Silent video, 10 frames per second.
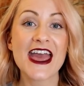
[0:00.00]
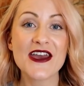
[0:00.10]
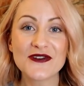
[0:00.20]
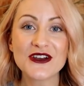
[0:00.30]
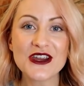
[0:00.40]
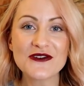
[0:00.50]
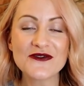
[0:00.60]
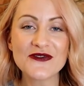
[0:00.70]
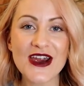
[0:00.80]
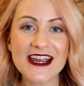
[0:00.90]
If you're new
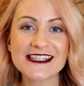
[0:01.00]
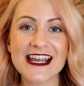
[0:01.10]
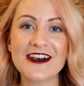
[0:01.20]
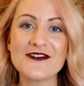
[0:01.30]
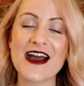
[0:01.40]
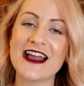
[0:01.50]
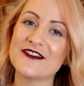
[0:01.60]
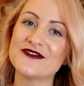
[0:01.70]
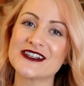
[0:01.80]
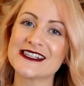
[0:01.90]
from Freya's channel and
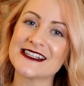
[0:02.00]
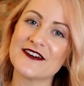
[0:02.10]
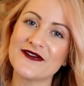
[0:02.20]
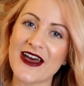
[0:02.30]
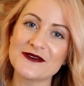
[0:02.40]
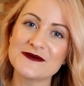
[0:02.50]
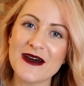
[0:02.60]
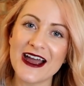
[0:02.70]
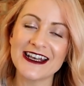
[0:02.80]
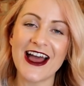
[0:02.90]
you've just found
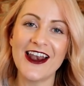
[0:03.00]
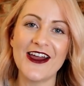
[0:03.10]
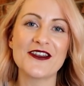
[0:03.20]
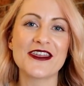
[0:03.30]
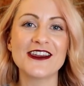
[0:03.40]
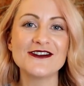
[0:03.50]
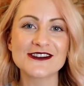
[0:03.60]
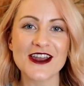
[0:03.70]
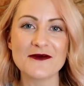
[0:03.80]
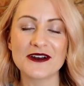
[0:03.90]
mine, hello, thank you
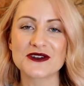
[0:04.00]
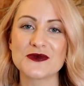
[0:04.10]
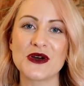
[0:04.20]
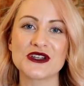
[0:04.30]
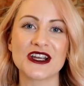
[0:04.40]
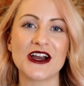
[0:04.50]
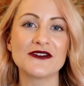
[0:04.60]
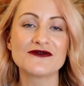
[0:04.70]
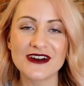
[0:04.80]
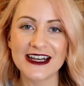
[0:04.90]
so much for watching.
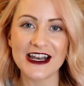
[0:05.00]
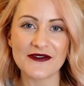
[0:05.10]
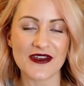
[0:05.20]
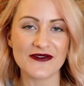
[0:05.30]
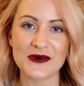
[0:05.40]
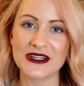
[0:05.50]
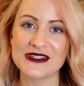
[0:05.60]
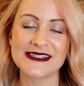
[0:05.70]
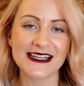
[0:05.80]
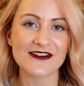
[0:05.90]
I'd really love it if you
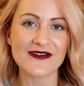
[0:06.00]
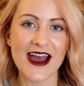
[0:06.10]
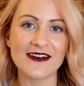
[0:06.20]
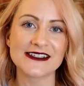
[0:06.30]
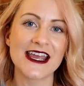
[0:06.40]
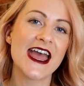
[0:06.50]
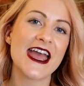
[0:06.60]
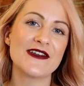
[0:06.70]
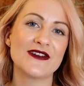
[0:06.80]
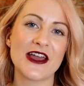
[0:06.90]
wanted to stick around,
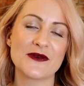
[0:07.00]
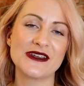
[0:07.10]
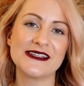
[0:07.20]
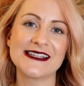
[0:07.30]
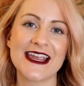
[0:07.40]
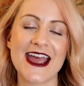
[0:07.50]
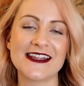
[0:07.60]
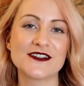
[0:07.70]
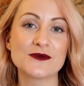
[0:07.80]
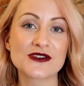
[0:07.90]
if you like what you see,
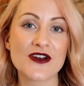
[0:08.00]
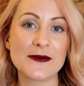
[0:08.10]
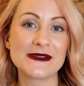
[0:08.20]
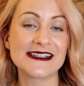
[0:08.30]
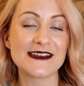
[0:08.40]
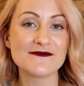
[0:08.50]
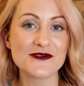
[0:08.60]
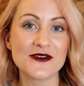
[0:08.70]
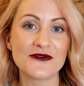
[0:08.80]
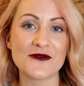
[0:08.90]
and subscribe to see
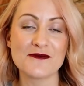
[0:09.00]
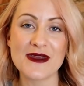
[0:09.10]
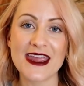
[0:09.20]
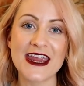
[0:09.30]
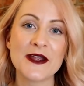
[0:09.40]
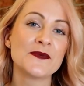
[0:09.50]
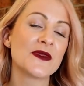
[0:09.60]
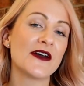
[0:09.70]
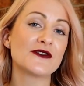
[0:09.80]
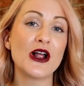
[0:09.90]
more from me.
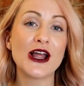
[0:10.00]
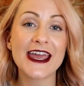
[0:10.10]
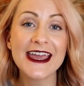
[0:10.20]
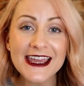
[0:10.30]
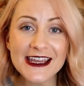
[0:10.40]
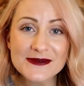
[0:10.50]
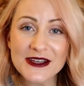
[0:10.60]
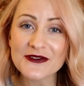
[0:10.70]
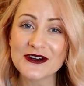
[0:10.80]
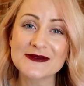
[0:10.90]
I've got heaps
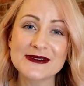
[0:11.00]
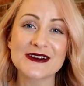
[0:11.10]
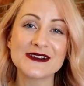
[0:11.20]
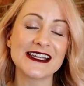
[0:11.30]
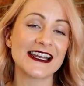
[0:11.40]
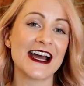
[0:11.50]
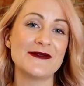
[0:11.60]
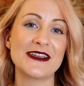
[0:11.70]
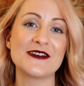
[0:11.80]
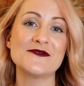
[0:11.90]
of Christmas content
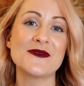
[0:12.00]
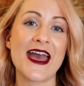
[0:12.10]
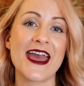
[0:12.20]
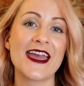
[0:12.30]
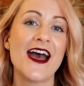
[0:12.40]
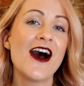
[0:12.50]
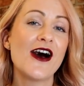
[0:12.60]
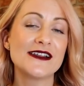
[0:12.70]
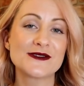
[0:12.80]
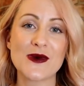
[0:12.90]
coming your way,
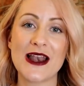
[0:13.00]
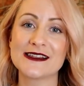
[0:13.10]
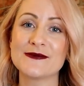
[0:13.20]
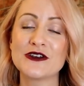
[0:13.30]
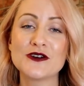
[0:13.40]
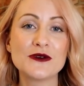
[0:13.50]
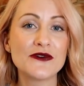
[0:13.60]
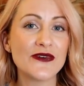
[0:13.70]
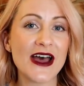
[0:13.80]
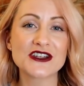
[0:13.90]
as well as my
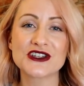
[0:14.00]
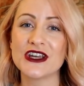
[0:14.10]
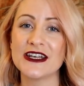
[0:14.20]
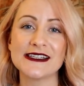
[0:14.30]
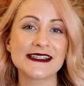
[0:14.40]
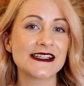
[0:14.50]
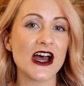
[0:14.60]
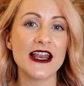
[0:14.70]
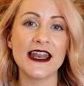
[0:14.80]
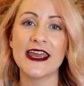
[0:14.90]
normal fashion and
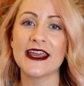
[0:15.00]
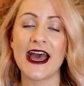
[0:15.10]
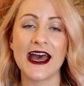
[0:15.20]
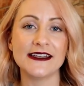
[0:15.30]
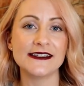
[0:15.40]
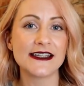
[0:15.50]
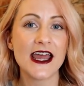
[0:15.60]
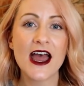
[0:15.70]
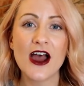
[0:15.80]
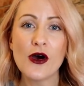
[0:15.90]
styling and
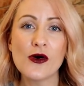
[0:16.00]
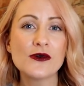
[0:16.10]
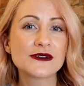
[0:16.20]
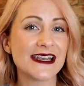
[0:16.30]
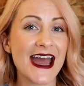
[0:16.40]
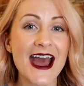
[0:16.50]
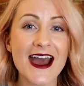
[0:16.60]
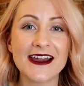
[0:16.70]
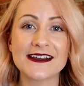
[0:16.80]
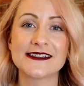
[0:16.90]
hauls and
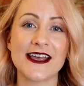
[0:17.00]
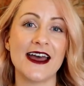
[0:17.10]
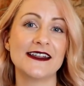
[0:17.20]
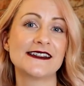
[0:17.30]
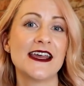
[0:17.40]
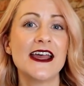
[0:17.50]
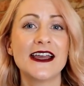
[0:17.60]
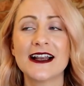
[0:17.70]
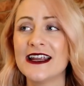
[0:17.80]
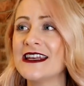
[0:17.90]
hacks and
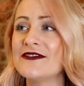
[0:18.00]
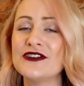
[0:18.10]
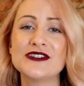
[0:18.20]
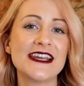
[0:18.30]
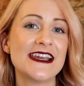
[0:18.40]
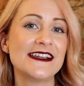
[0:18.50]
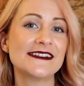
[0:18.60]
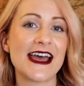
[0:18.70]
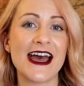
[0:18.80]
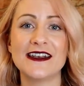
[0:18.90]
cleaning
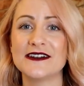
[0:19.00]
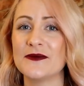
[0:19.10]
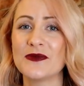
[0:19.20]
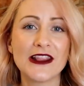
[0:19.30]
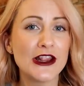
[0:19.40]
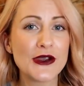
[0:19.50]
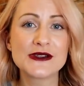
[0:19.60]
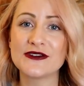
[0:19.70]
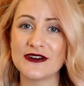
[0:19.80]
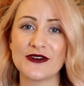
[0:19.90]
routines and
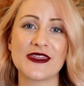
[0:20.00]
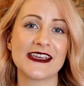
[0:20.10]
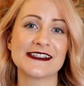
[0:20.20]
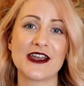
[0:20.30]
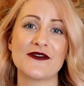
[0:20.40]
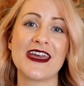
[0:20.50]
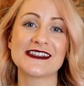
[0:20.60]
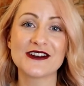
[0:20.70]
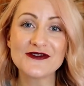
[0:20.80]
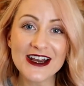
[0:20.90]
loads of different things over
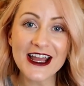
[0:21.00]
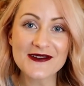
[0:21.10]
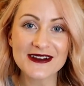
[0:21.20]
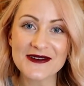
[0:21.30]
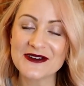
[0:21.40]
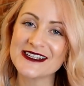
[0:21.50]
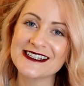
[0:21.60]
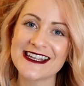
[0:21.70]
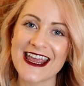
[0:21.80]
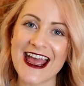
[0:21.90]
here. So I really hope you like what you
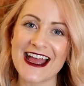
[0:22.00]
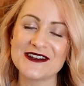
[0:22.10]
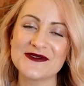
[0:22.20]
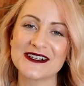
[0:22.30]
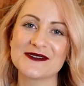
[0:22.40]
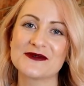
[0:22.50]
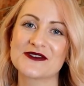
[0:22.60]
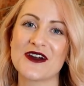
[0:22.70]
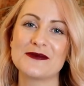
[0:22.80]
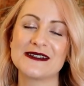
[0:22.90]
see and you want to
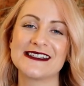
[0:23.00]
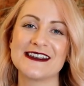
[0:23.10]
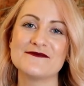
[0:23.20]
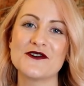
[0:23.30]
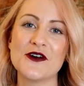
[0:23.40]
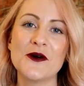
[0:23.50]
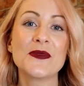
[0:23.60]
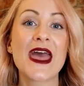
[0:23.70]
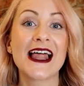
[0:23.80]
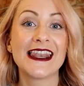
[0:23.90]
subscribe to see more.
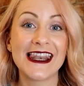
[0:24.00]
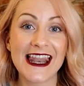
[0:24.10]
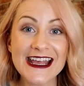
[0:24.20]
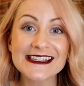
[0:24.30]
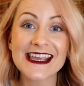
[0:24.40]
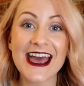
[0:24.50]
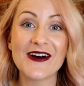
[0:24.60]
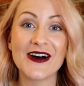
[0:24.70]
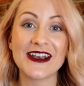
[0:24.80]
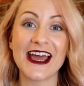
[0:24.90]
Let's get
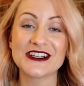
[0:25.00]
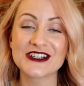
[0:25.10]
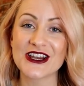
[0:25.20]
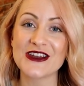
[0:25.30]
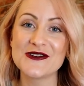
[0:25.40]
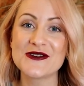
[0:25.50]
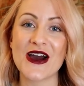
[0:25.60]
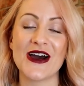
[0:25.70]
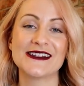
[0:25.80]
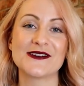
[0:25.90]
on and show you
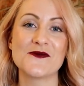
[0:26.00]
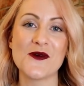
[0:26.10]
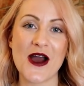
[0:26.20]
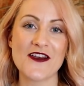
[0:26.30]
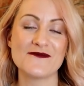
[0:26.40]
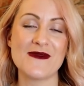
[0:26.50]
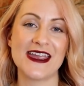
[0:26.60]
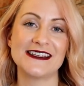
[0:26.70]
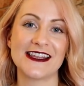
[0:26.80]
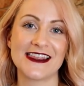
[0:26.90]
guys what I've
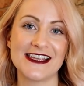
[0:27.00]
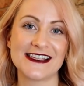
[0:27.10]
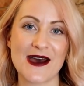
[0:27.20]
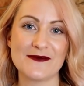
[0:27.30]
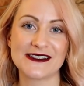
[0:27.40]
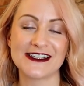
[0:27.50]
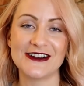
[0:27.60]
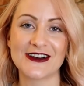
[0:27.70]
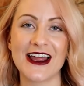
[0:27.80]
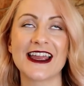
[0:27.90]
made these hampers to
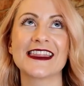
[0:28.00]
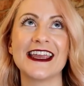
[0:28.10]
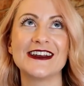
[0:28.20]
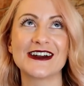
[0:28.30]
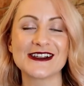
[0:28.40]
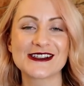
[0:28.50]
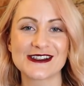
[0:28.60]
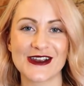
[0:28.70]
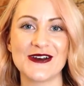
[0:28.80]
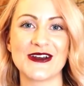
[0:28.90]
look like. They look
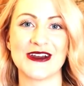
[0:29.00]
so